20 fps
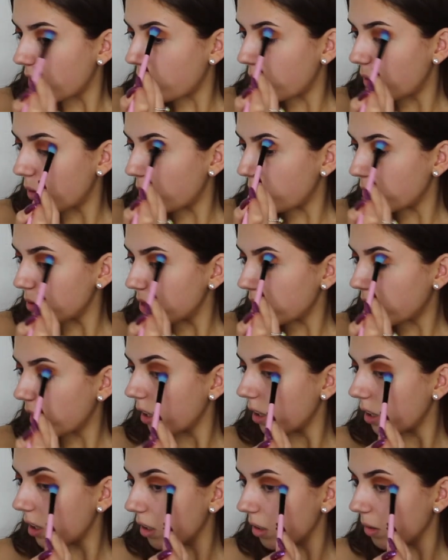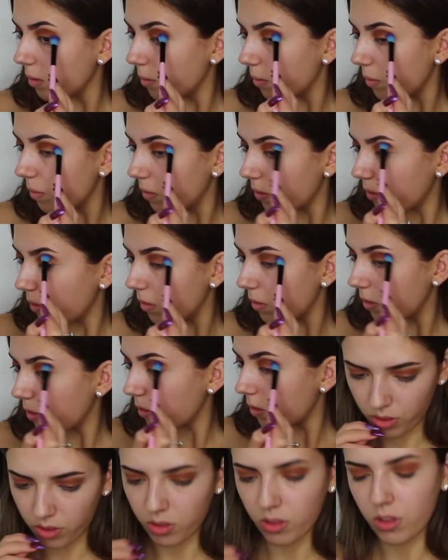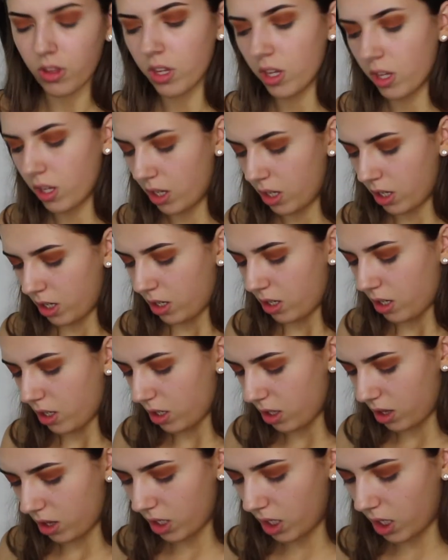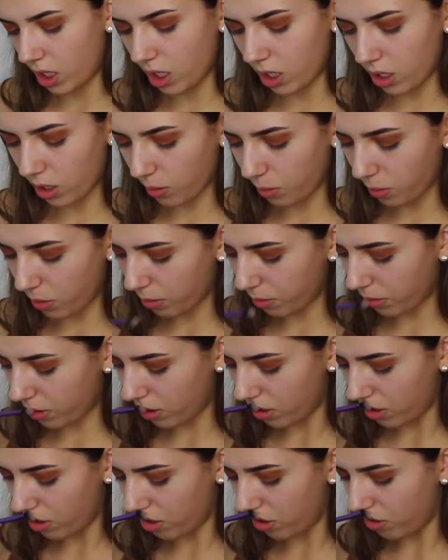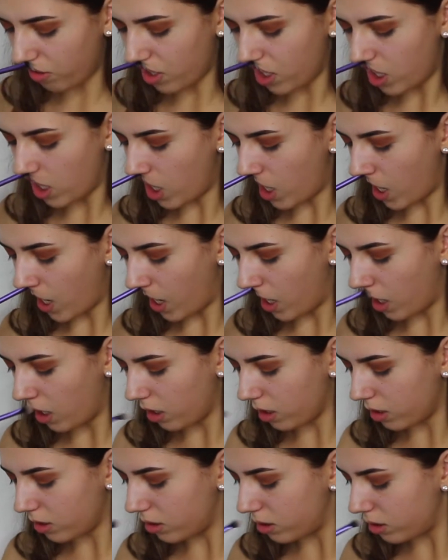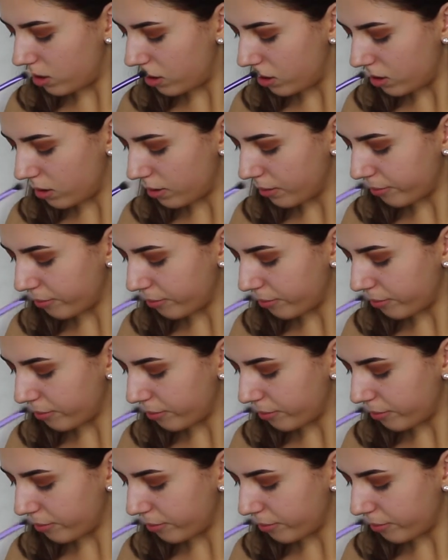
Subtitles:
all together. I think what I'm going to do next